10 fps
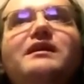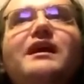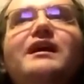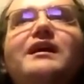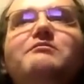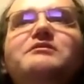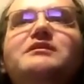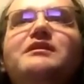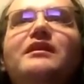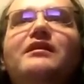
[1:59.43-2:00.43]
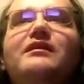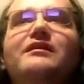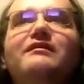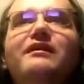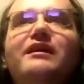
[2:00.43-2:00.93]
gallop to
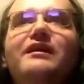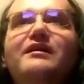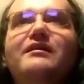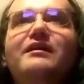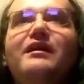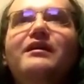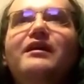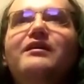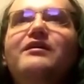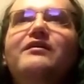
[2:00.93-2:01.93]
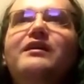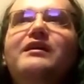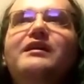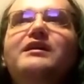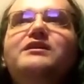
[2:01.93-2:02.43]
glory. We can conquer any